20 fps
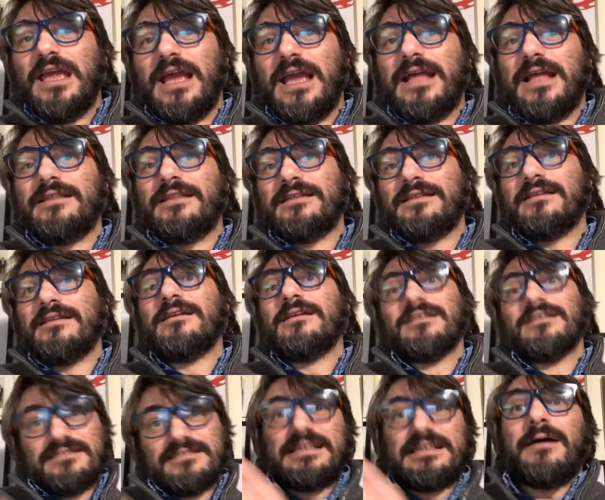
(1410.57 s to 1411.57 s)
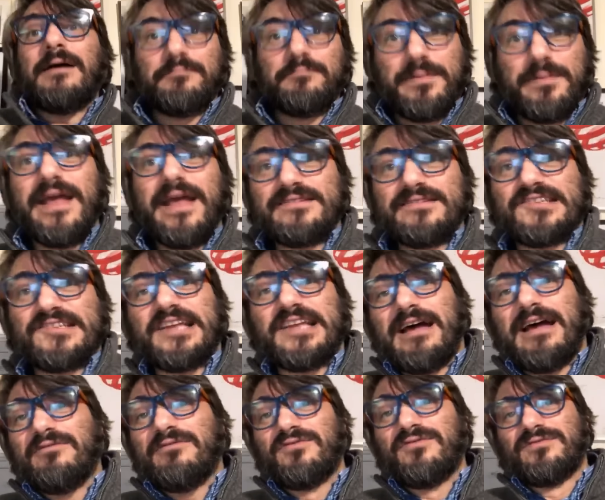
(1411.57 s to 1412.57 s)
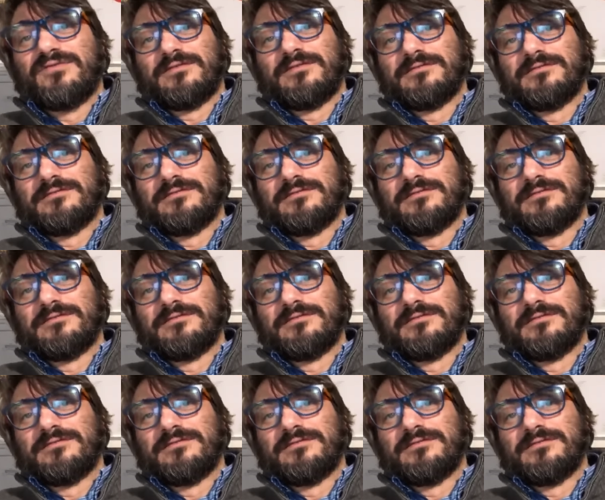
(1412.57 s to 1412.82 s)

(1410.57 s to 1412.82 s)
and some bad stuff.